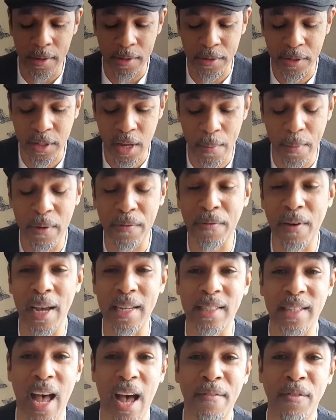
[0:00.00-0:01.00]
some
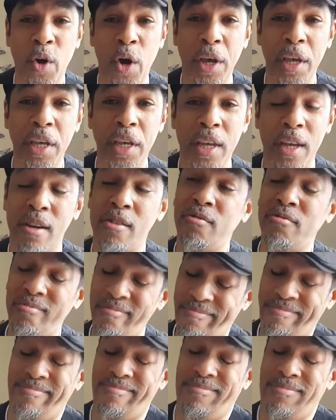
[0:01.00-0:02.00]
advice that I've got here.
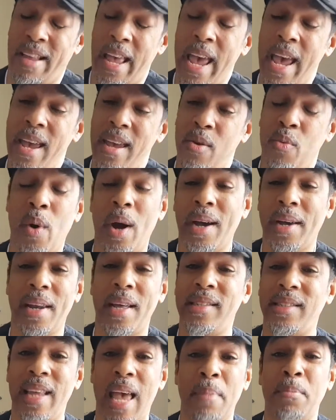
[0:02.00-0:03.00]
Hey, what can
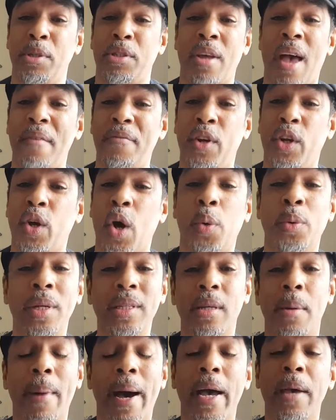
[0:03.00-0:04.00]
I say? I'm just having a go.
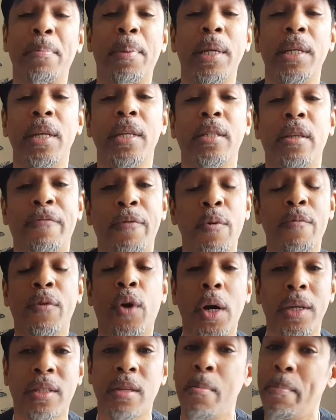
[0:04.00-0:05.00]
These are my opinions. If you've
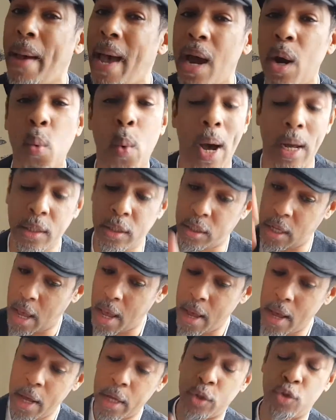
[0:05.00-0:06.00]
got some better ones,
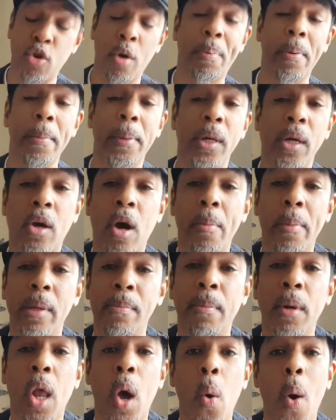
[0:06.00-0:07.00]
drop them in the
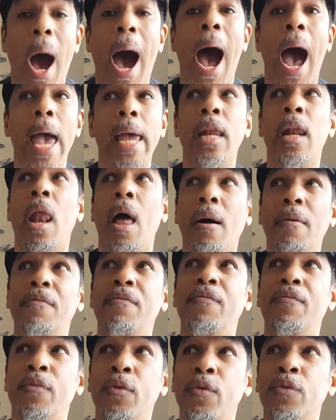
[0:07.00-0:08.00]
comment below. I
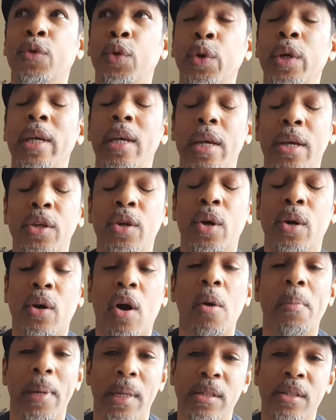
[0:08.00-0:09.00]
love to hear your
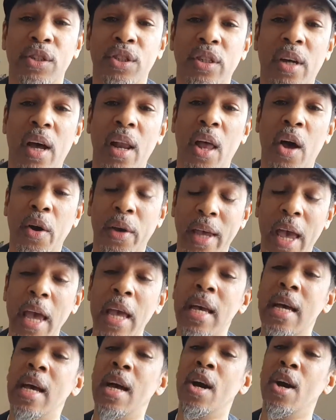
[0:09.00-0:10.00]
comments, inshallah.
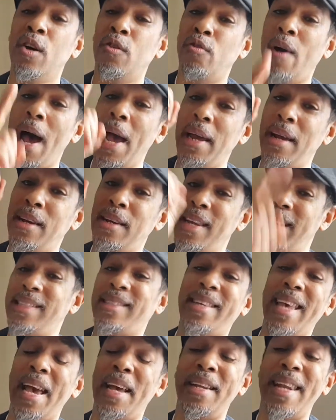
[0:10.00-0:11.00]
Okay? Right, let's
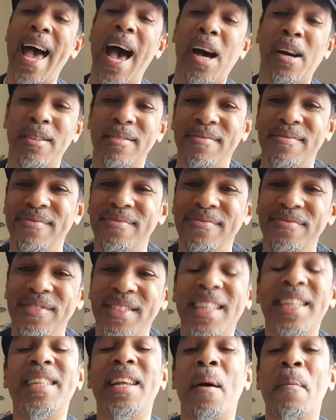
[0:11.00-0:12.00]
get down
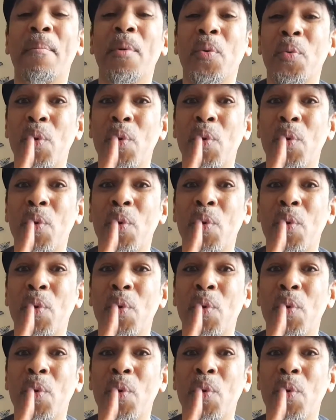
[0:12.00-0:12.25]
to number